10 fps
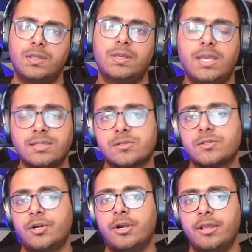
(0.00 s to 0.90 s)
To get
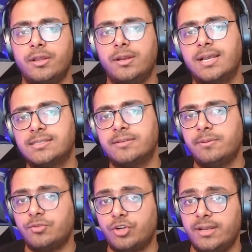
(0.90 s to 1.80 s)
started as a
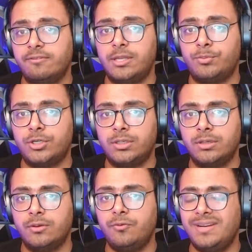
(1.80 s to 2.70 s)
Web3 developer,
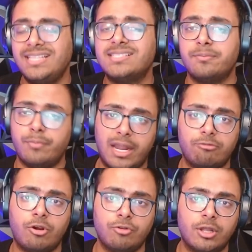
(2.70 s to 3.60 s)
we need some
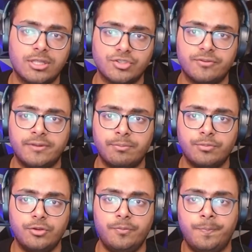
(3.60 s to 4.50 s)
background knowledge of
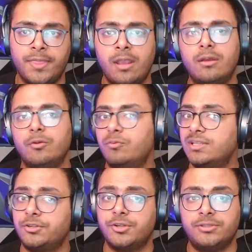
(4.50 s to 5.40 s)
Web2.
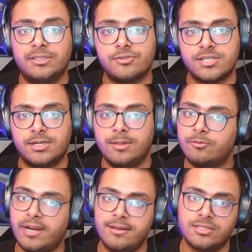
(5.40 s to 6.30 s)
Whether you're interested in
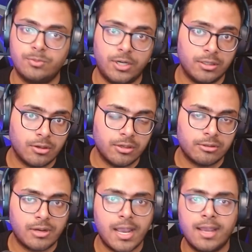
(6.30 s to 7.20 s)
writing smart
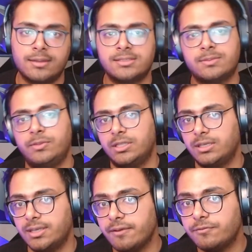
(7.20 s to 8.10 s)
contracts,
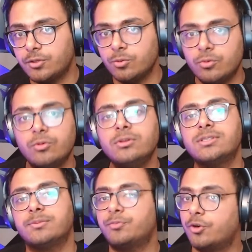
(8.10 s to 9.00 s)
building dev
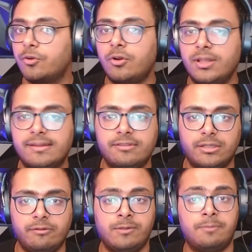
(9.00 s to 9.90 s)
tools, protocol level
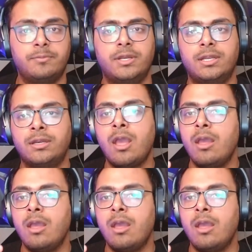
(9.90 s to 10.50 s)
development,